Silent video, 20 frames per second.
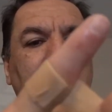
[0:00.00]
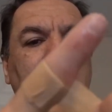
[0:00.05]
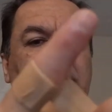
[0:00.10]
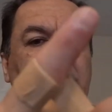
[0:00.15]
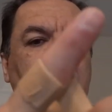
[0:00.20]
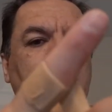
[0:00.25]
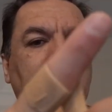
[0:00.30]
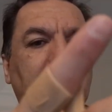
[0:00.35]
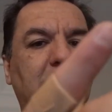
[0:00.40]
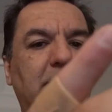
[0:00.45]

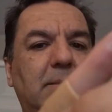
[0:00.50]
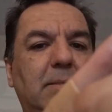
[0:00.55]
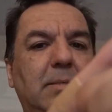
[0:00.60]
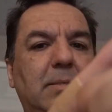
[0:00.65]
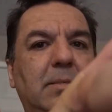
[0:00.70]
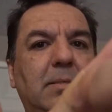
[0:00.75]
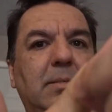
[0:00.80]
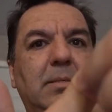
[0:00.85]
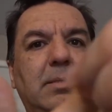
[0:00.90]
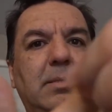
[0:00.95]

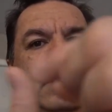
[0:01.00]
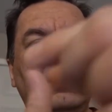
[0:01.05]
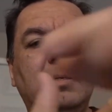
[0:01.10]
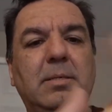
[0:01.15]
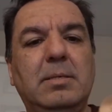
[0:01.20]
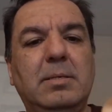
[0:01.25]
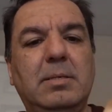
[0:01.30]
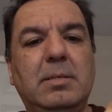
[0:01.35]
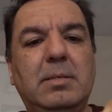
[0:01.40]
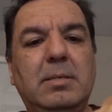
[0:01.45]

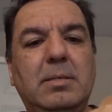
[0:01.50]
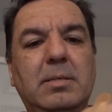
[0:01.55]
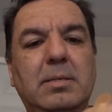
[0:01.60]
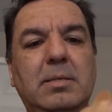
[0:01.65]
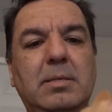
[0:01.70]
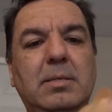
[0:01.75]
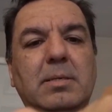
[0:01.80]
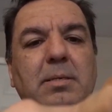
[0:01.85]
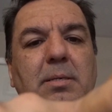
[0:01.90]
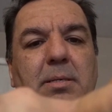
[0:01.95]

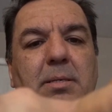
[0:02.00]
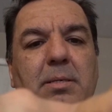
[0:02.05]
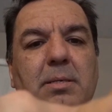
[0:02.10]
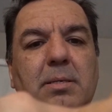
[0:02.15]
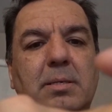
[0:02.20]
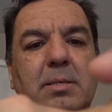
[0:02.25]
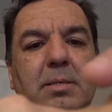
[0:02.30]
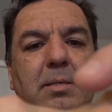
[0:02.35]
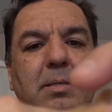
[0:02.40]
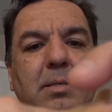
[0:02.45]

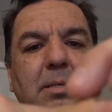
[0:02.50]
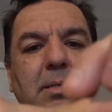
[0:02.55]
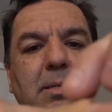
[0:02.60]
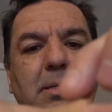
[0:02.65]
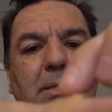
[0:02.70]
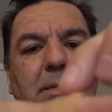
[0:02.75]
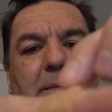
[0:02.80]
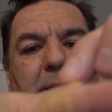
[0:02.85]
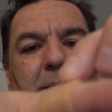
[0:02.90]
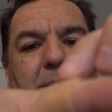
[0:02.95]

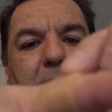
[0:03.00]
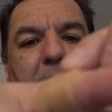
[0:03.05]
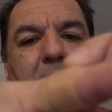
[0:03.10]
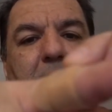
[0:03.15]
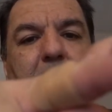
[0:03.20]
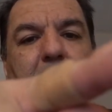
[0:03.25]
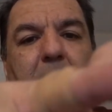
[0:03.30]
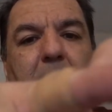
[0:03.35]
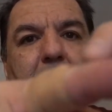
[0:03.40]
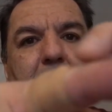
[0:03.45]

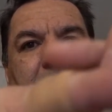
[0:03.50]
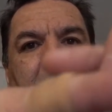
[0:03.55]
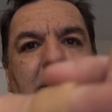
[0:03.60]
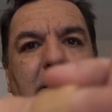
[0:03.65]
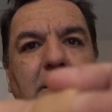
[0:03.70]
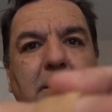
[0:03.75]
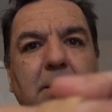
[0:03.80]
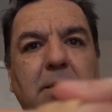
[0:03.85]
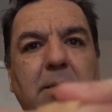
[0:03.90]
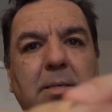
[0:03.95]

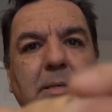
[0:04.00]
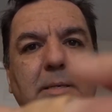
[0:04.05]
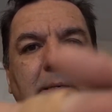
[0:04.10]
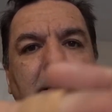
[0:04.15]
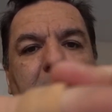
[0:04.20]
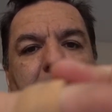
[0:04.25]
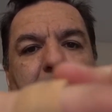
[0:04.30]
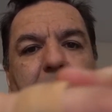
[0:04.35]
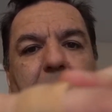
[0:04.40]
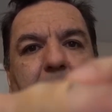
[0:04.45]

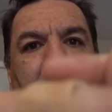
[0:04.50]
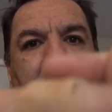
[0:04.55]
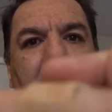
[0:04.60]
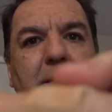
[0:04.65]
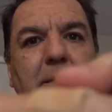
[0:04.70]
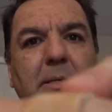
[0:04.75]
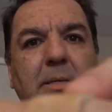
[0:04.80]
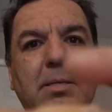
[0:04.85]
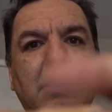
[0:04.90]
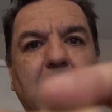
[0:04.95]

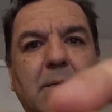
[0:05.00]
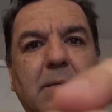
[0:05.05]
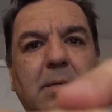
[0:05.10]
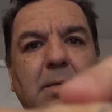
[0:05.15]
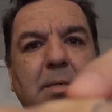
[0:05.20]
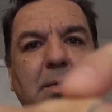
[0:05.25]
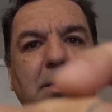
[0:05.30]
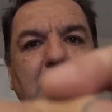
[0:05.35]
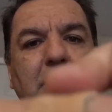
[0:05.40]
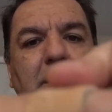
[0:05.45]

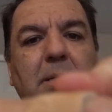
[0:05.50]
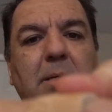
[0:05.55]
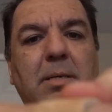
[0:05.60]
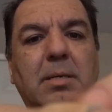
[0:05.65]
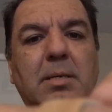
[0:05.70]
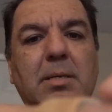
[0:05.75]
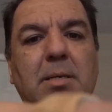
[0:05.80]
Nobody speaks.